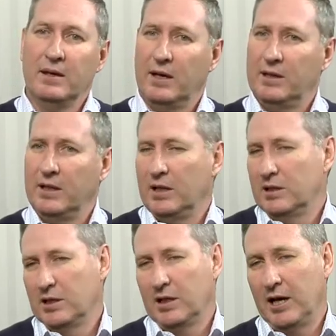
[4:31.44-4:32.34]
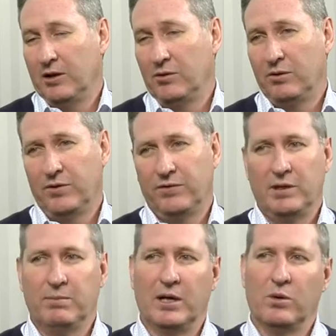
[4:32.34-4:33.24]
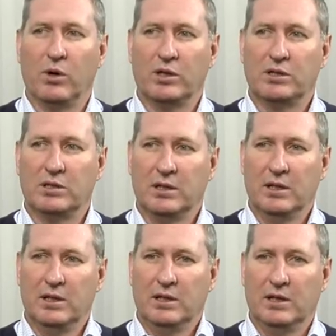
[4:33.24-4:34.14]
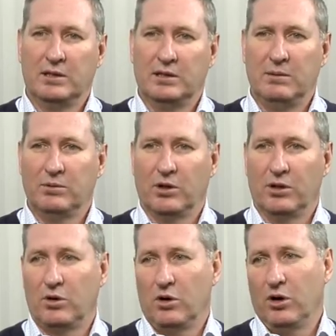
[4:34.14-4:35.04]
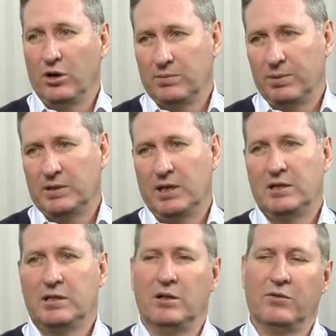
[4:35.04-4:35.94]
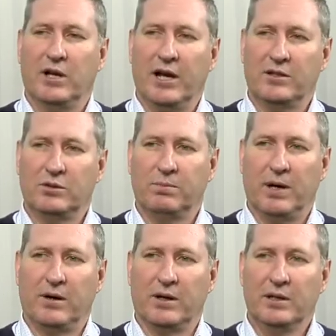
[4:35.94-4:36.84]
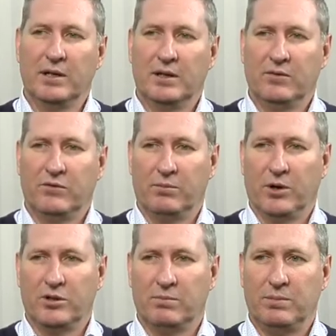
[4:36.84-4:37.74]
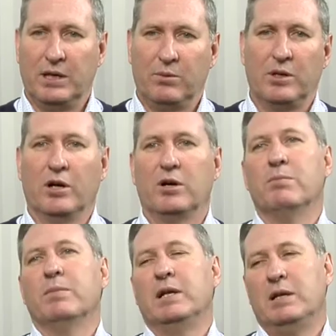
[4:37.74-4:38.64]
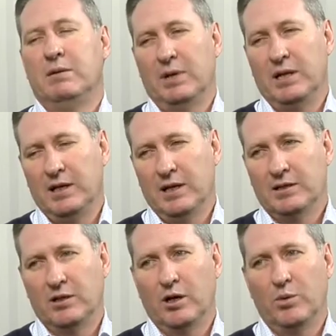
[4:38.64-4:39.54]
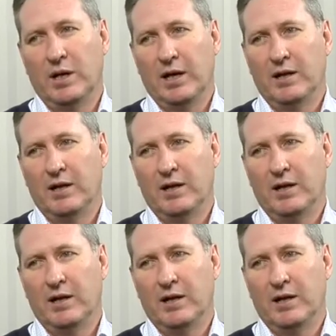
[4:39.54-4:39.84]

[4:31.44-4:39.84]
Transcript: And then there's 150 megawatts, it seems, on the cards, potentially of gas to power from Mozambique. We know many, many years ago we had